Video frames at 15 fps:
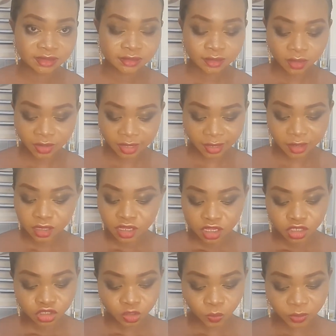Okay,
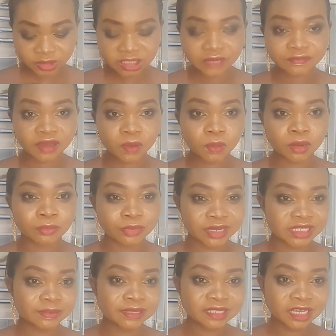so whichever one, but it's
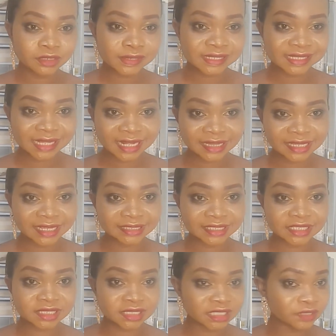better you start like this.